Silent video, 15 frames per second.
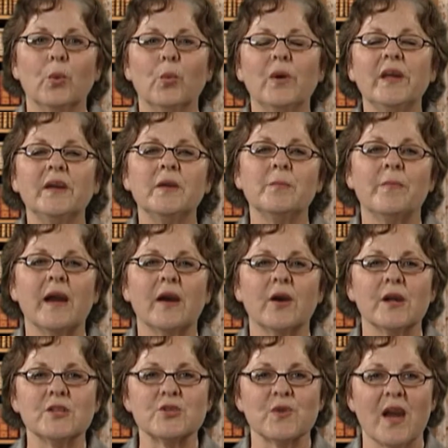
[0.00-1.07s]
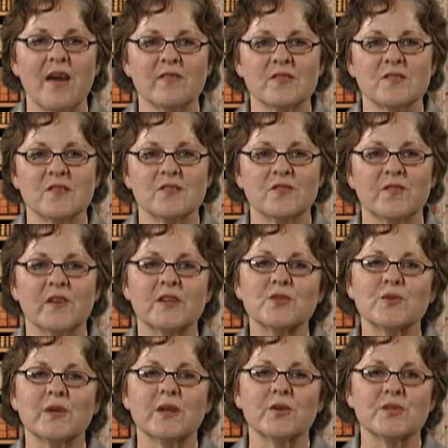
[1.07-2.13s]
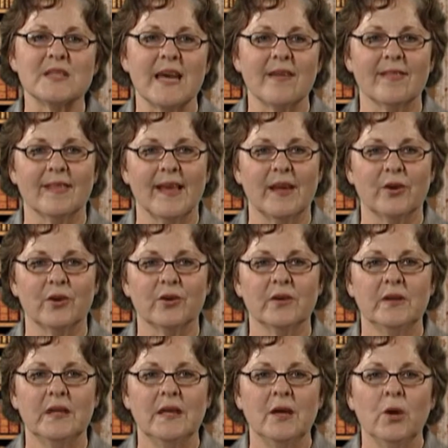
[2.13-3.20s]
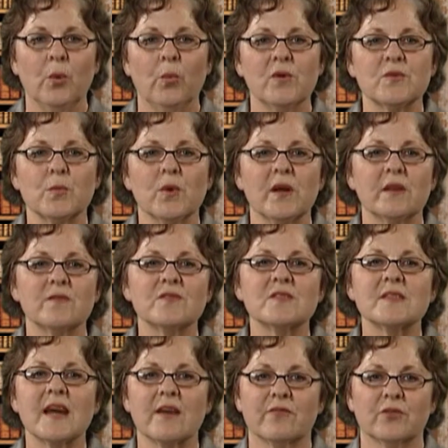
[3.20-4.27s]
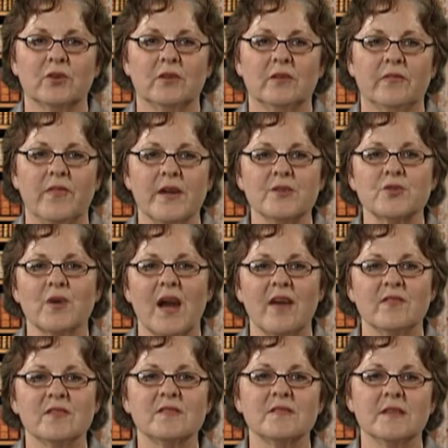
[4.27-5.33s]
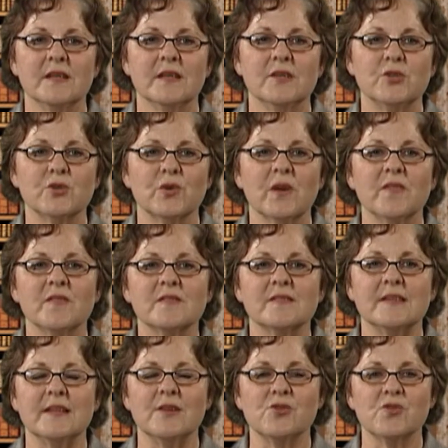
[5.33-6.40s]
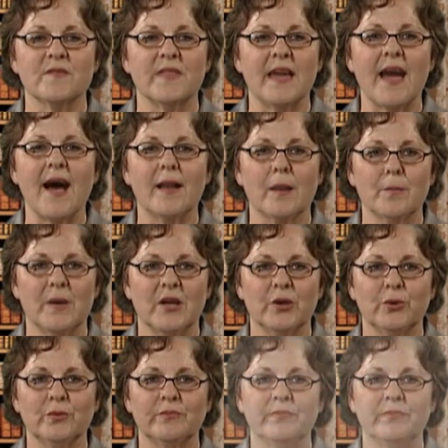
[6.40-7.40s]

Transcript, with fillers: William Barrett Travis's Victory or Death letter was one of several that Travis sent during the siege of the Alamo.